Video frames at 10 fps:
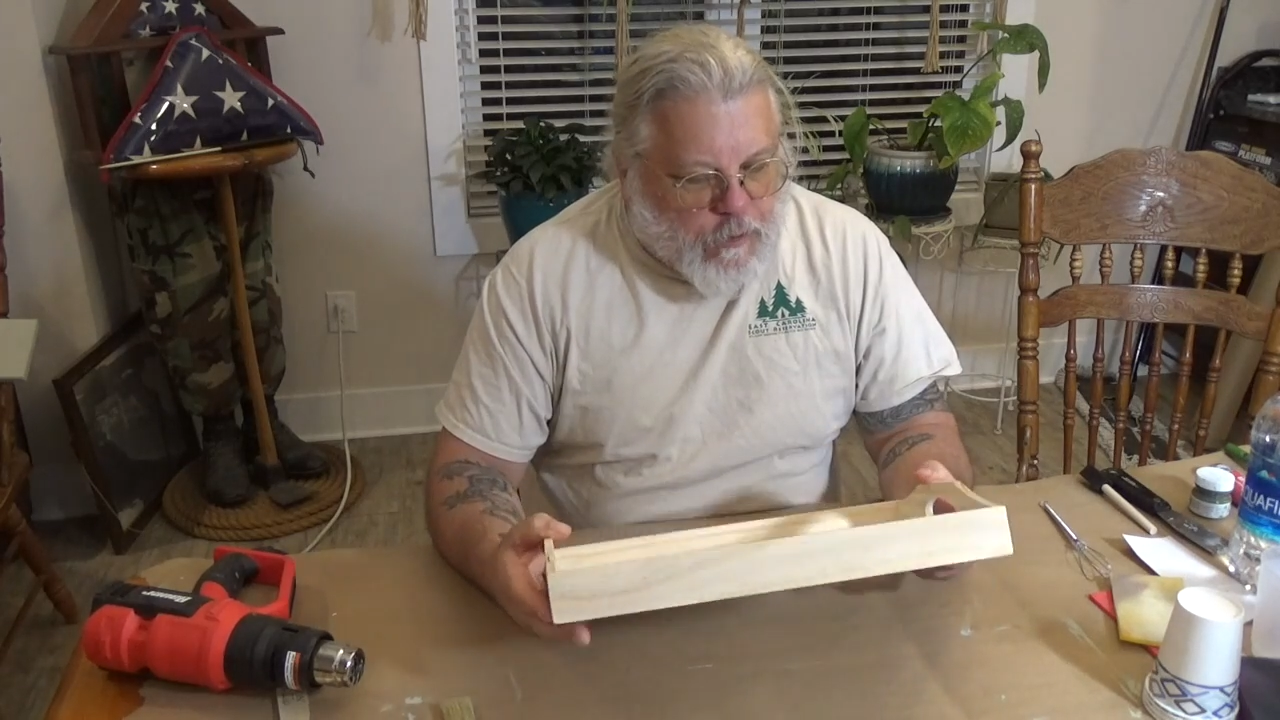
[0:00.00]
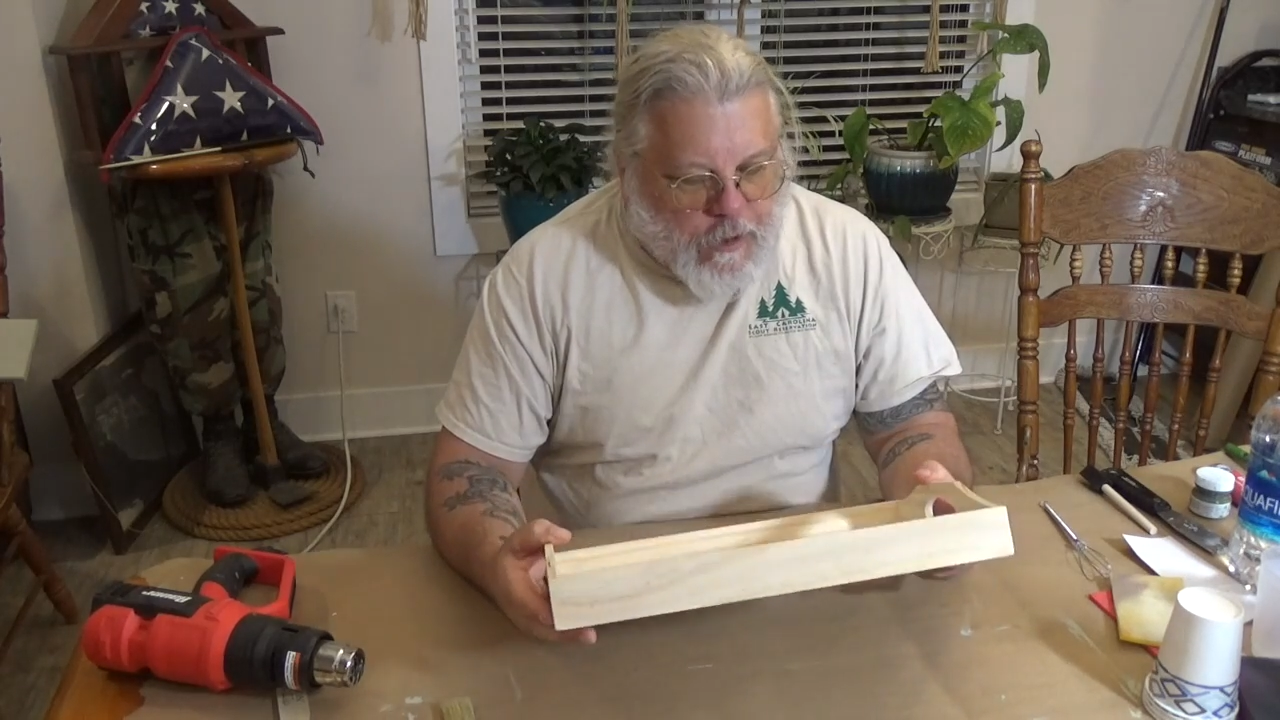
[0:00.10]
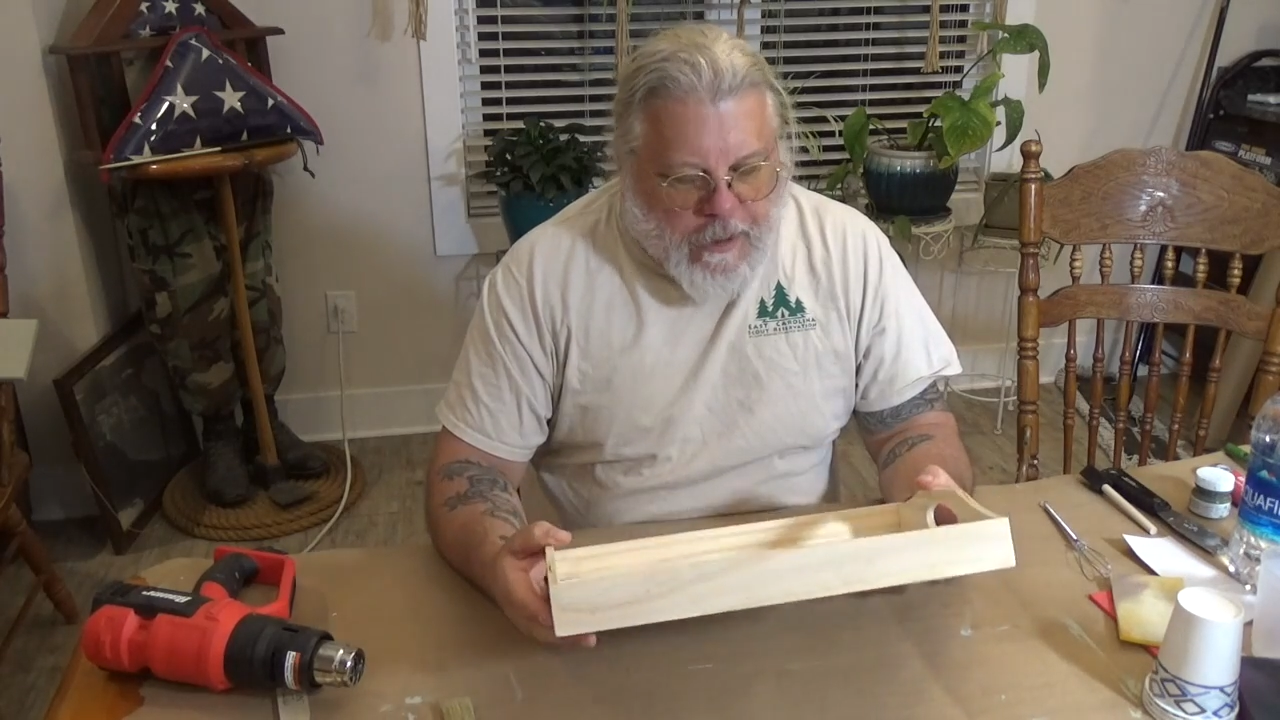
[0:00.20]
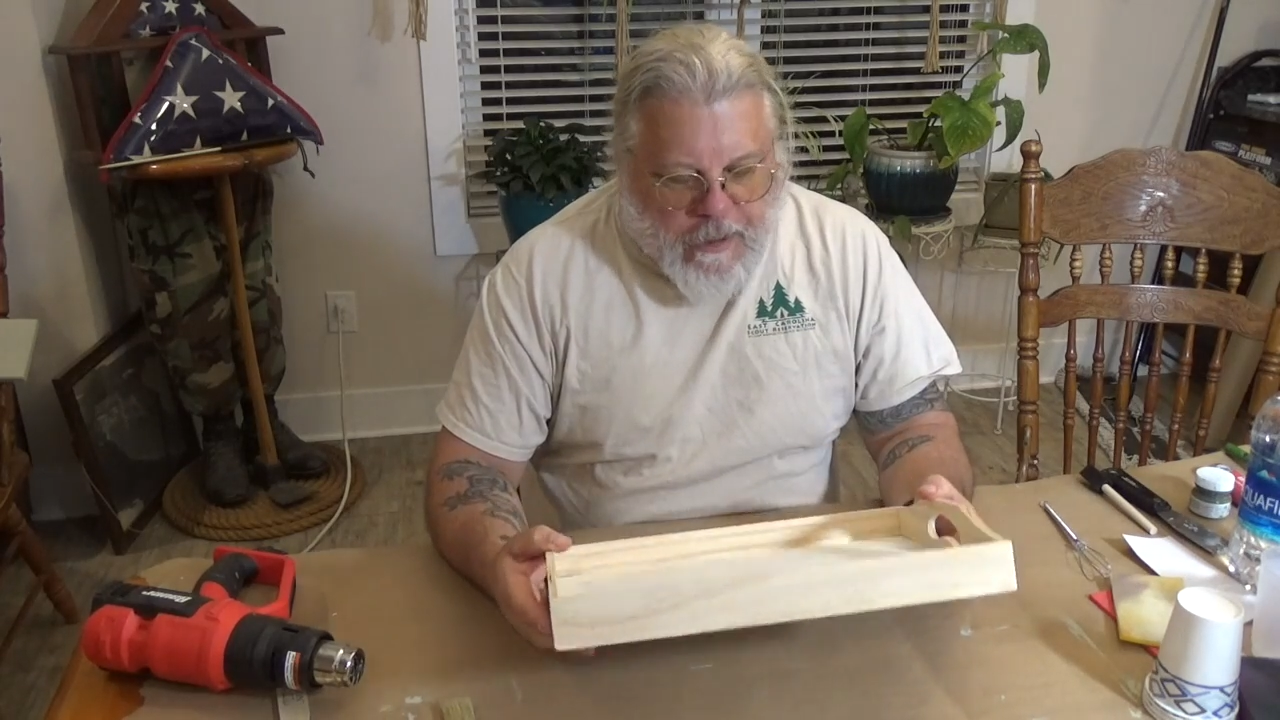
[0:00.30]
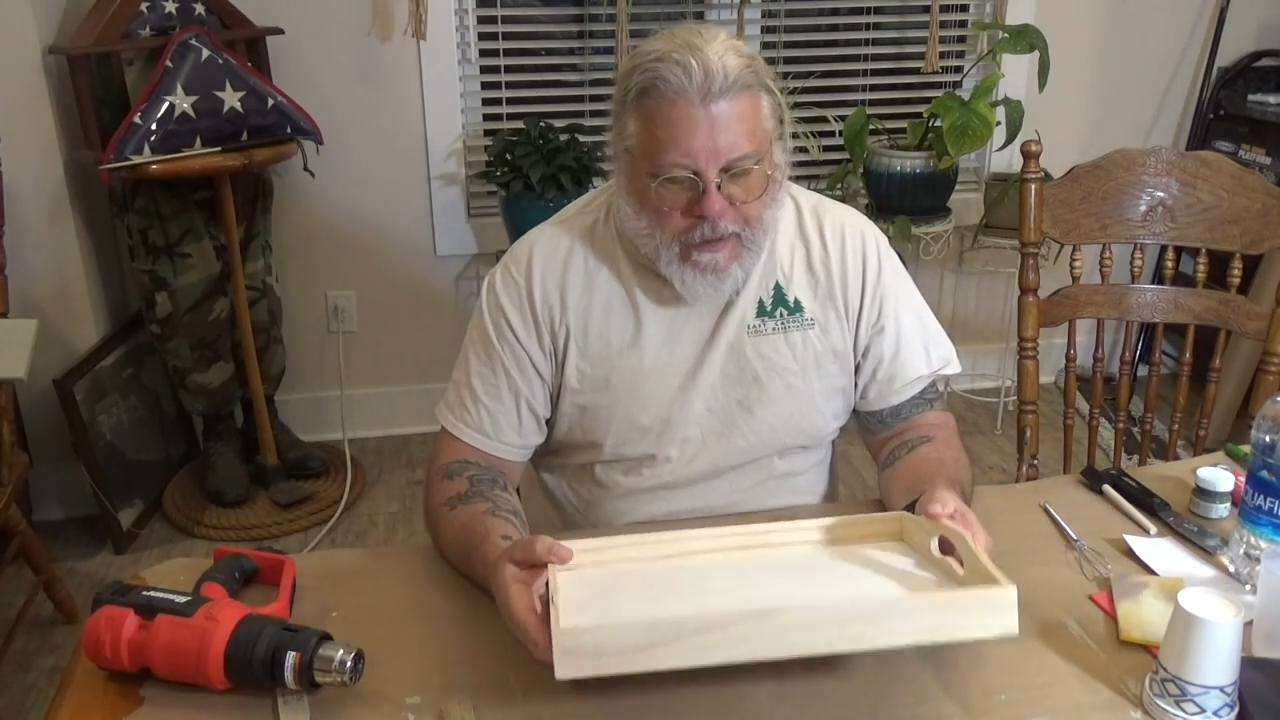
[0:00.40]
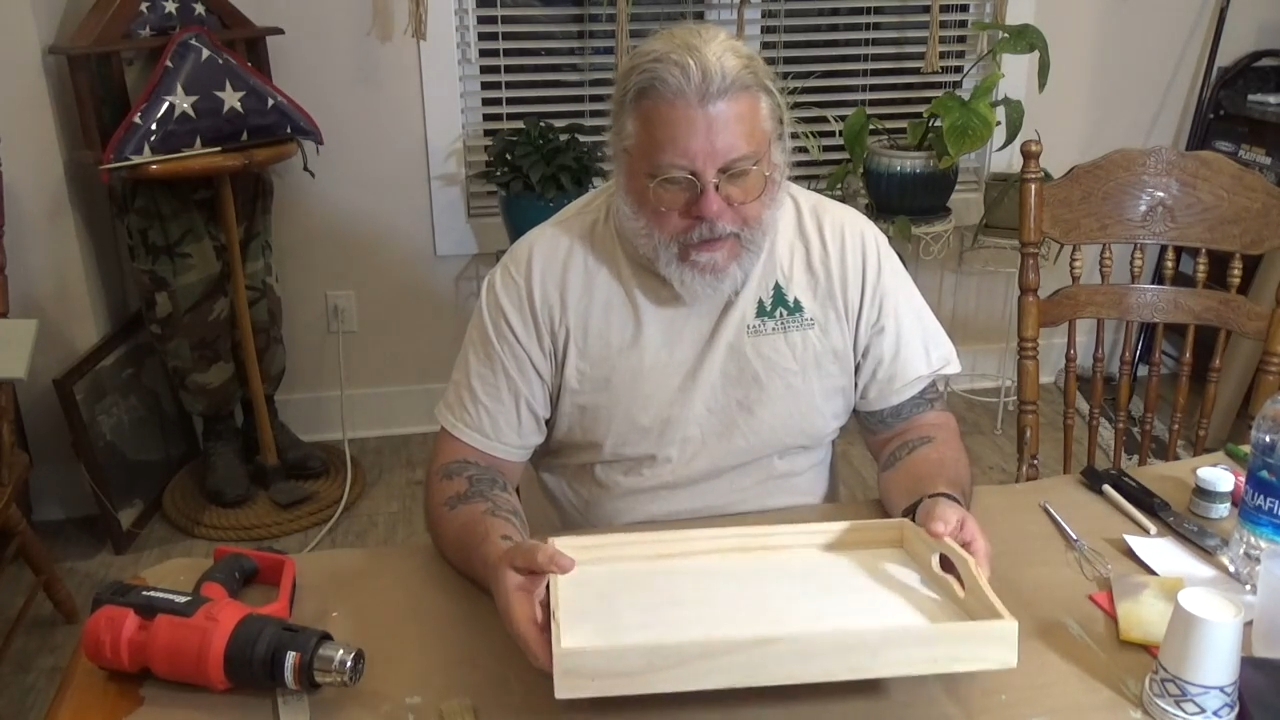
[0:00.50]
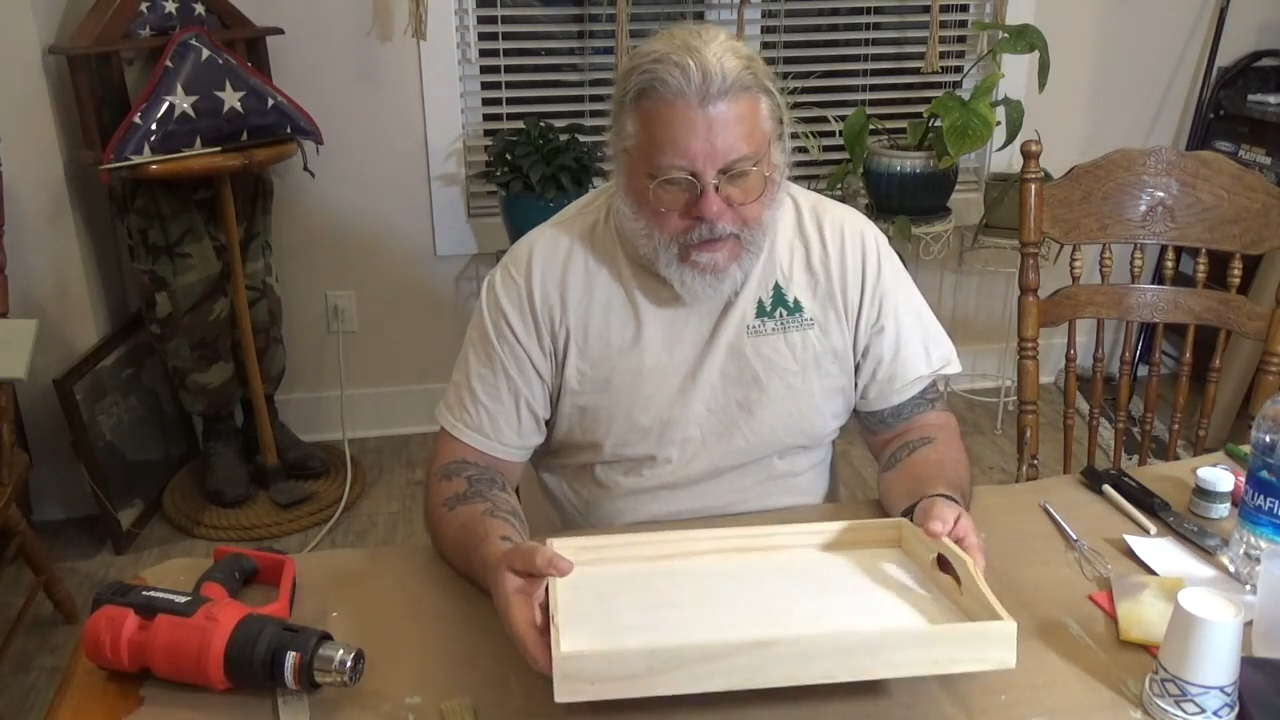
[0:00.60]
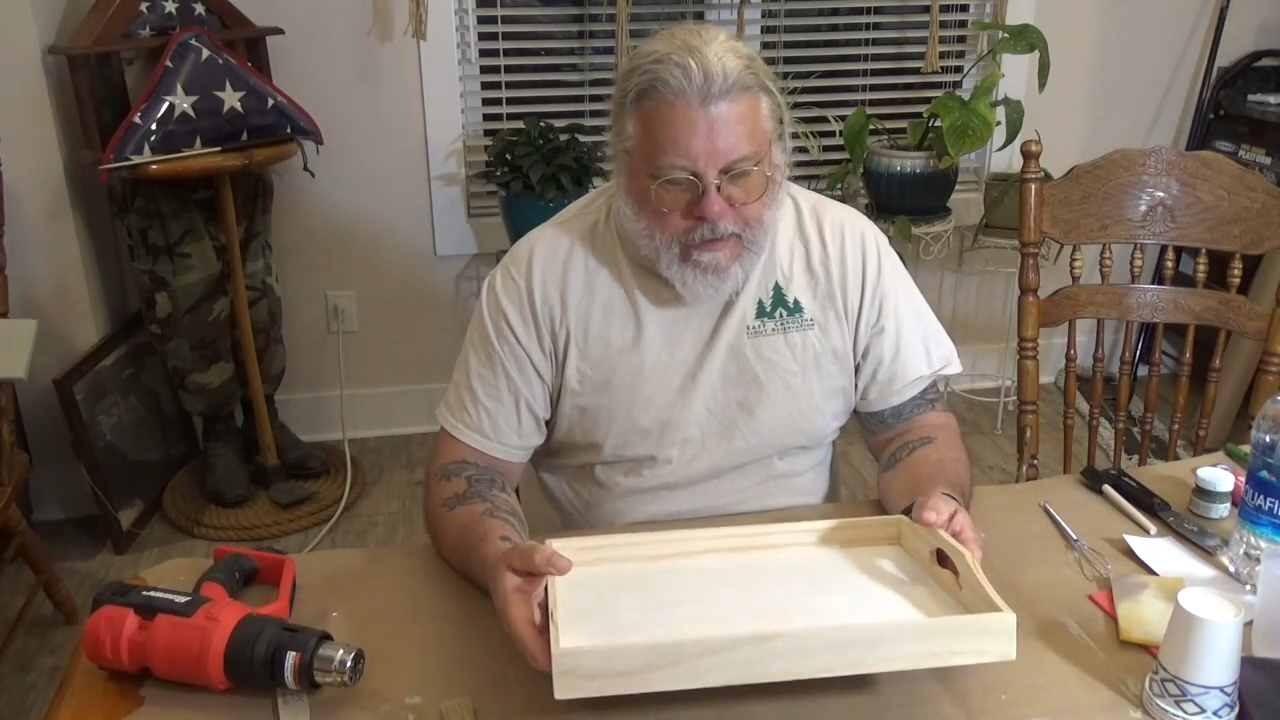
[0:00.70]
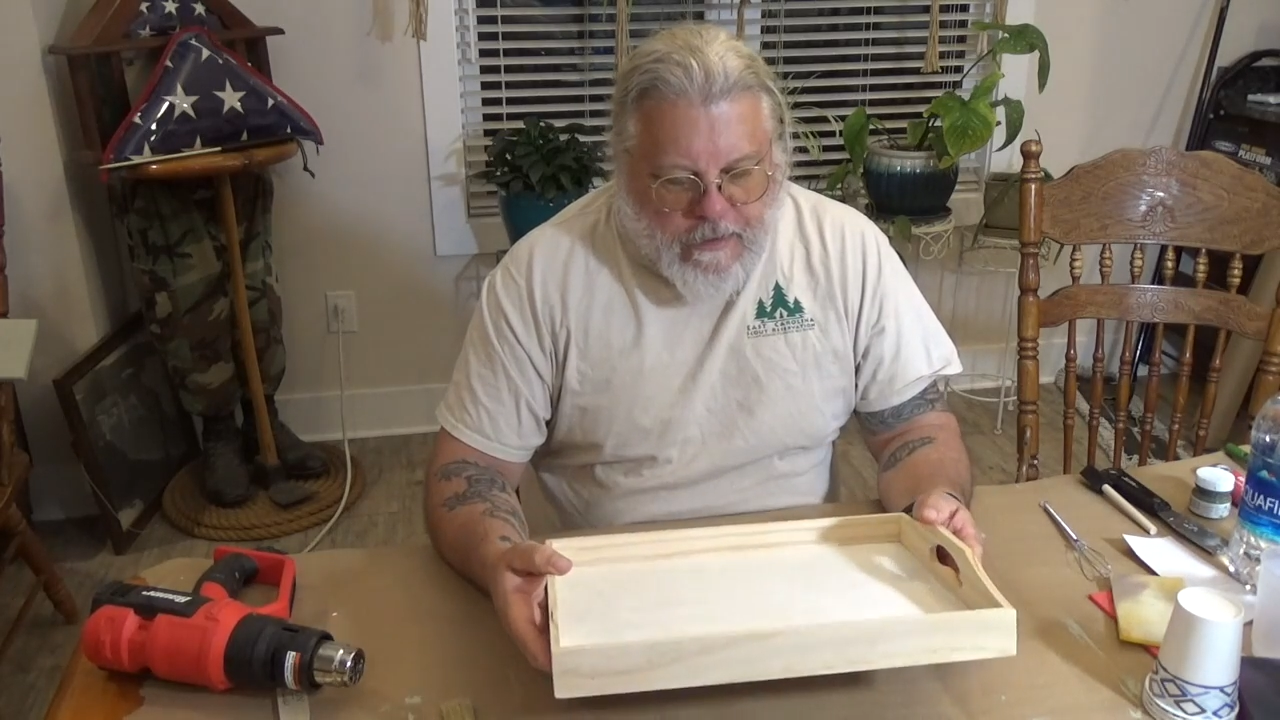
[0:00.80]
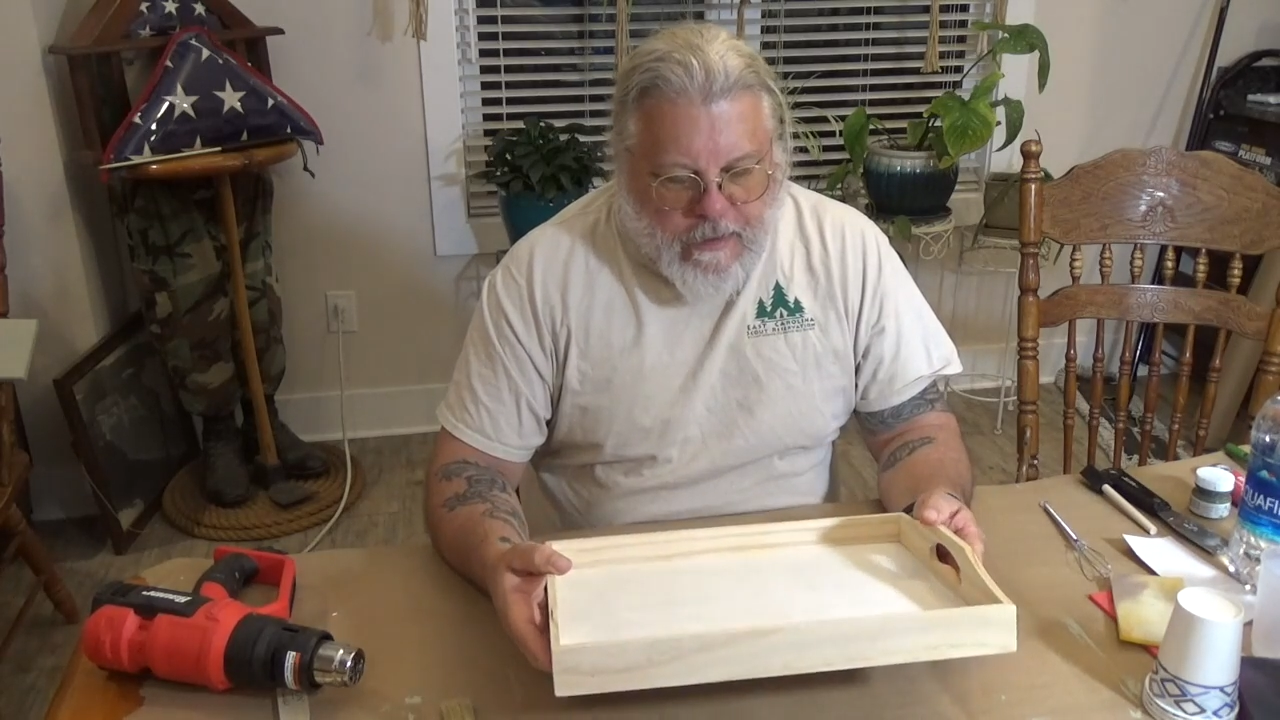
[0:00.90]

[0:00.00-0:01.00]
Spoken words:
tray,